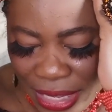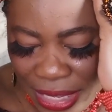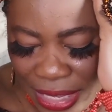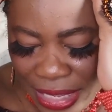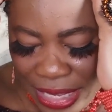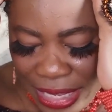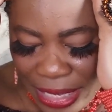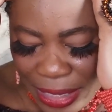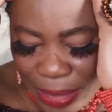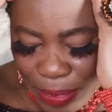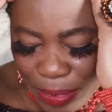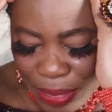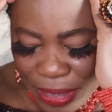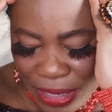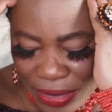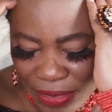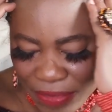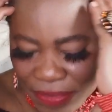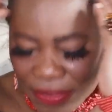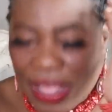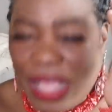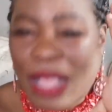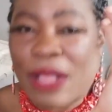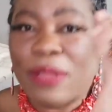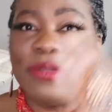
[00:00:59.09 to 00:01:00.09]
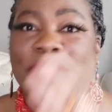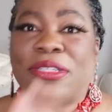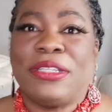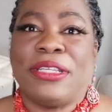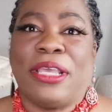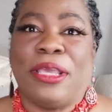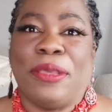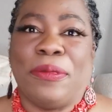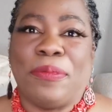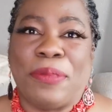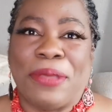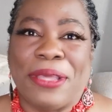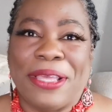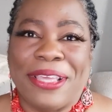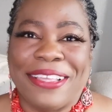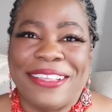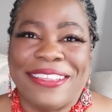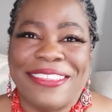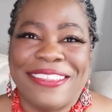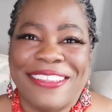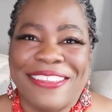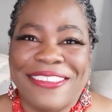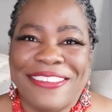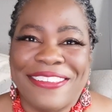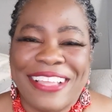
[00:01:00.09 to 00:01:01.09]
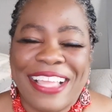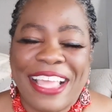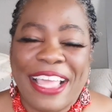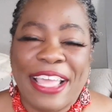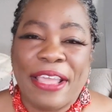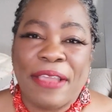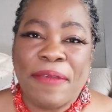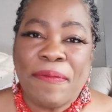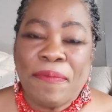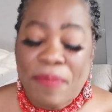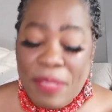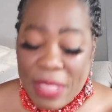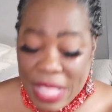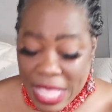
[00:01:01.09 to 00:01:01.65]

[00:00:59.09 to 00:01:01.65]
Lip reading: a little bit of housekeeping, okay?